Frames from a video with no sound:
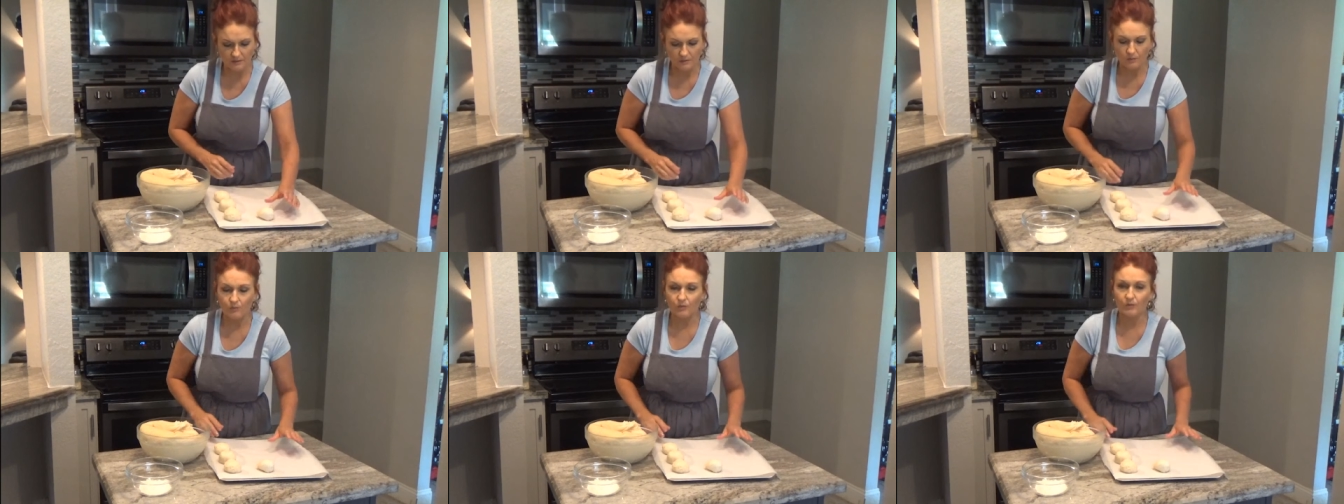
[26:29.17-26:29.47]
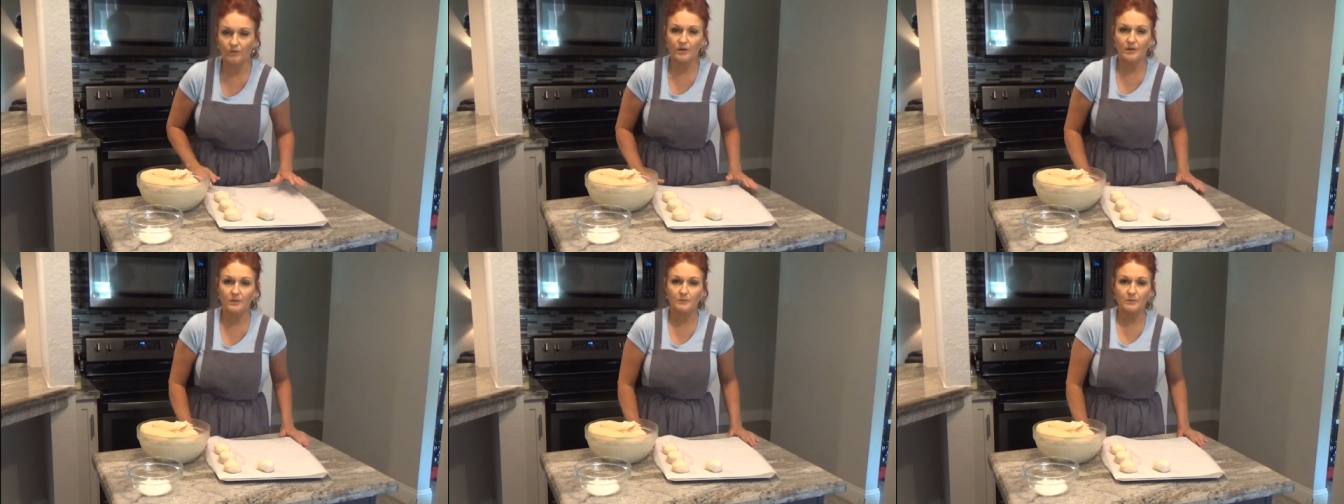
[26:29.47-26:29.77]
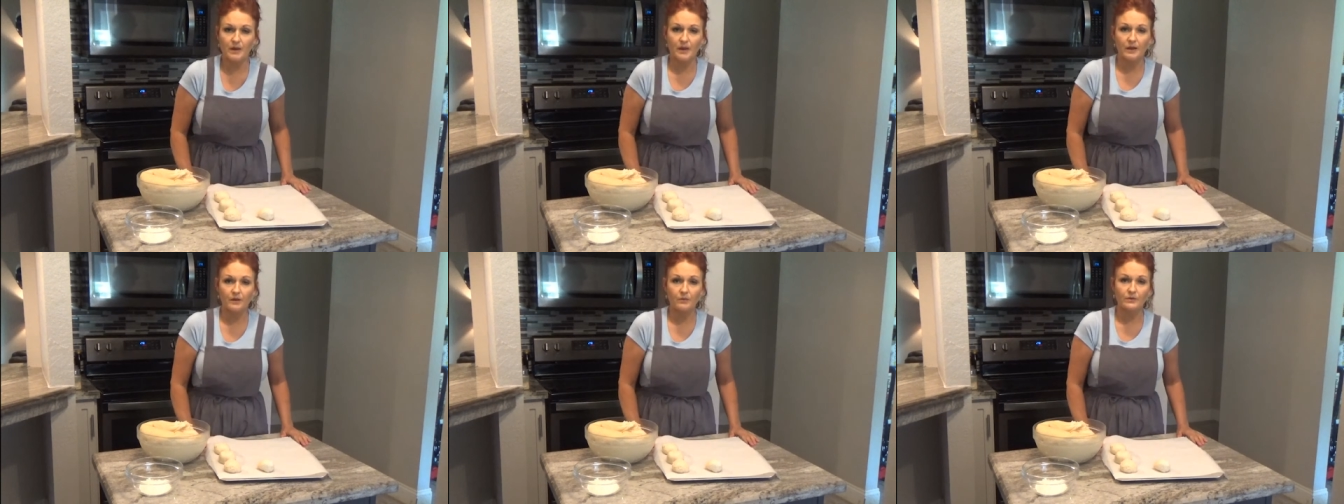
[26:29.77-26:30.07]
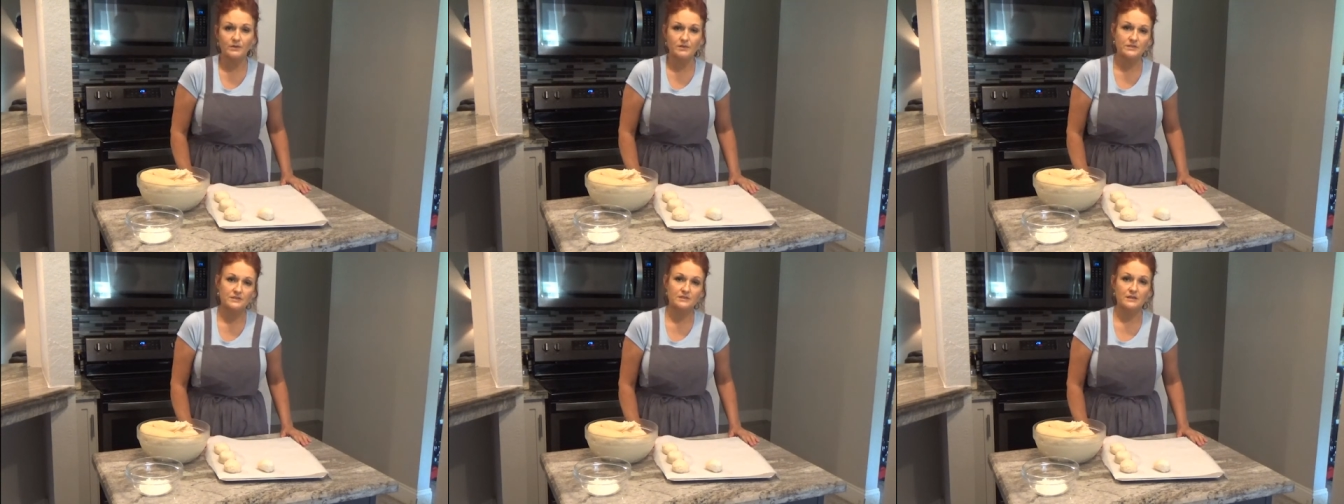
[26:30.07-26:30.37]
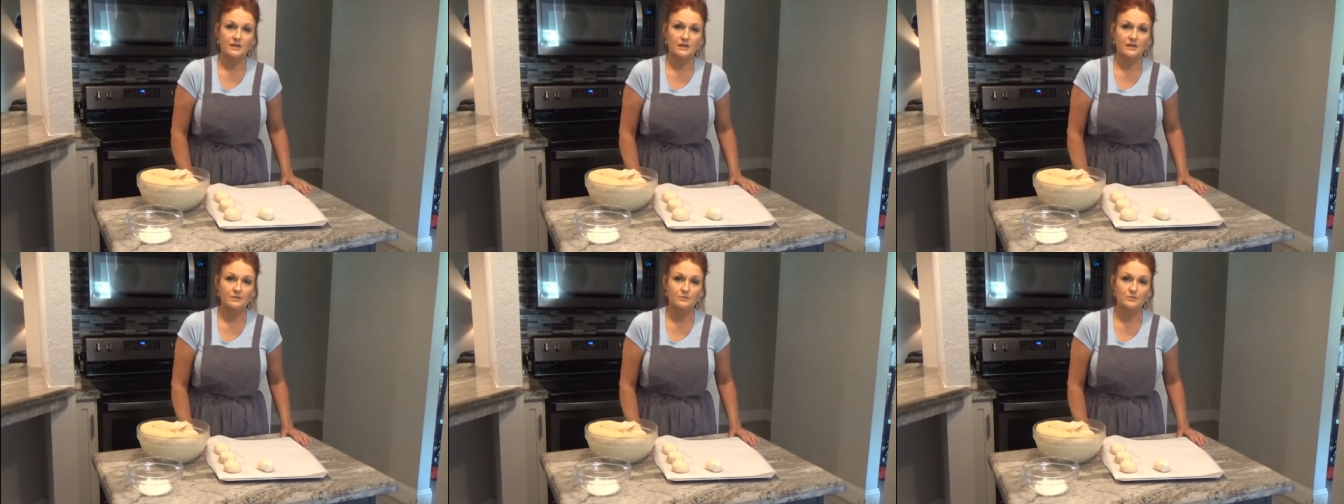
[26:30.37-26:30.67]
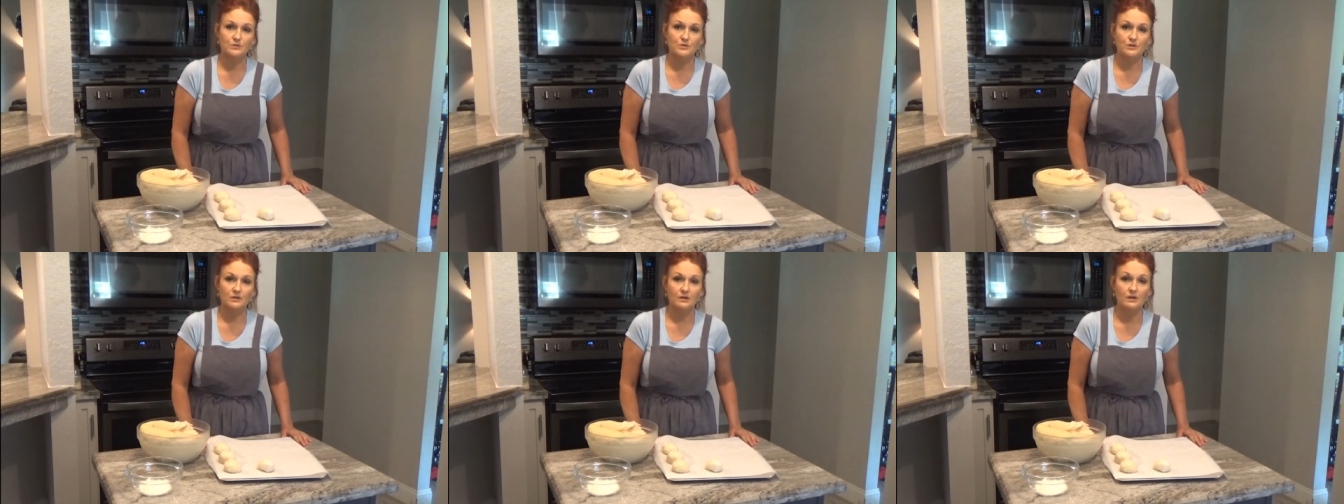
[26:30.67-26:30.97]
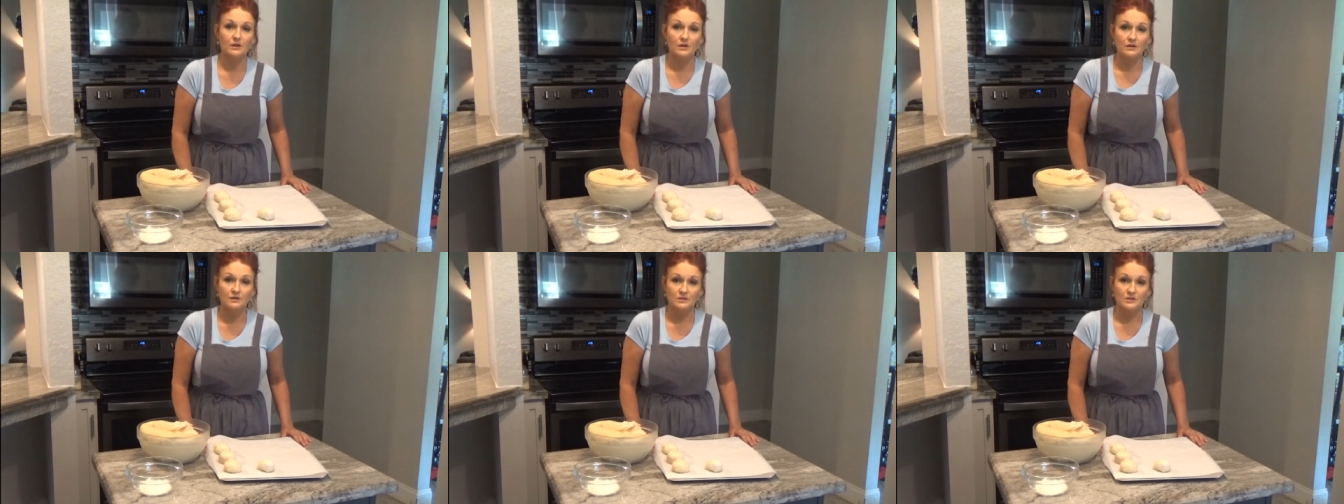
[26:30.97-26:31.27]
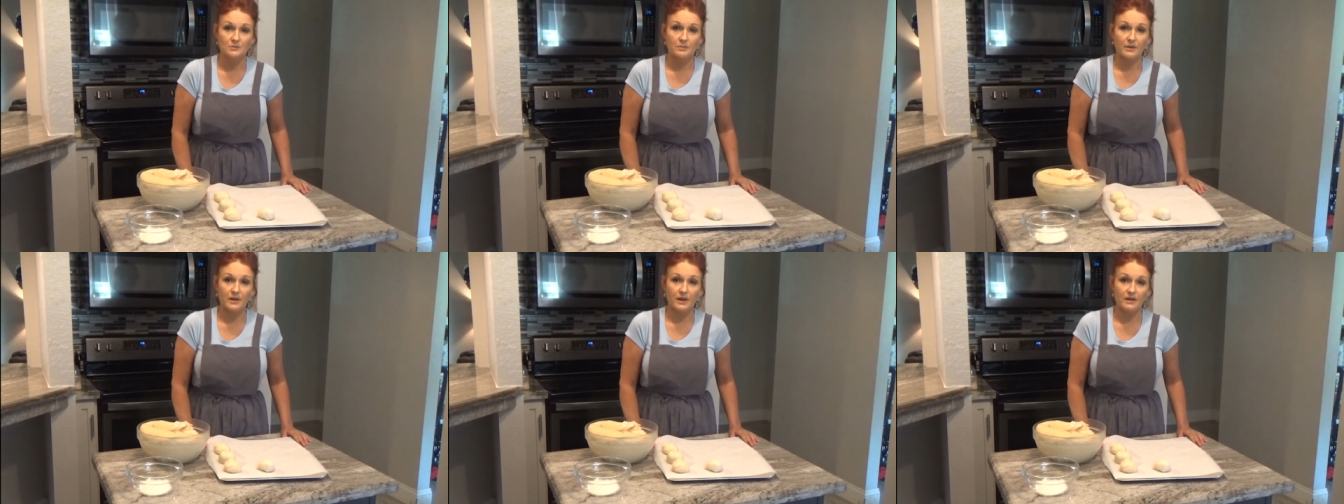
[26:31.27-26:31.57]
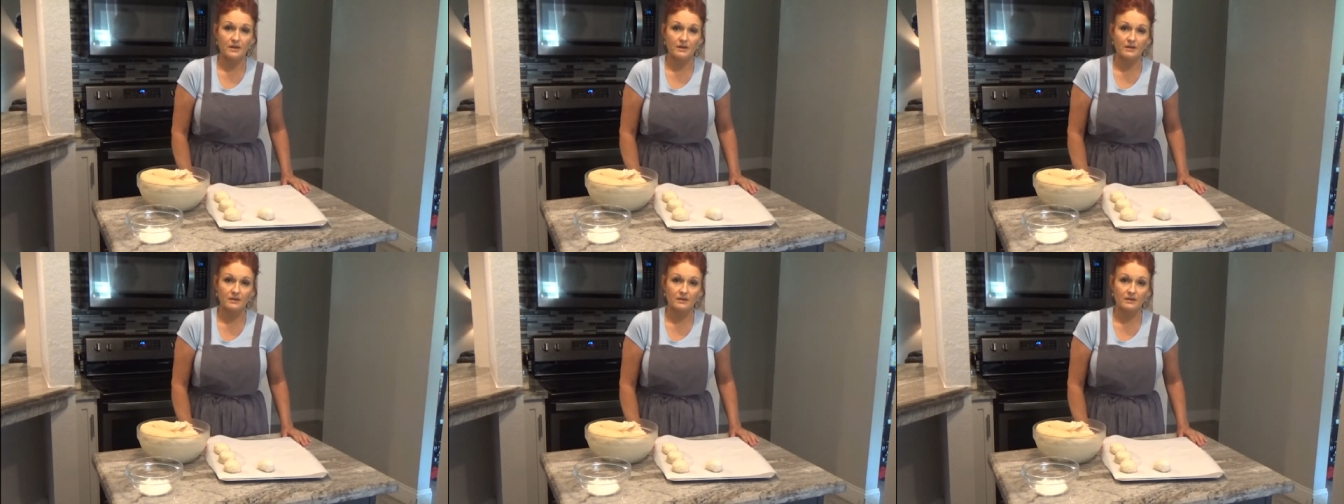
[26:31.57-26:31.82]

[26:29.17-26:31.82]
We'll come back when it's time to bake.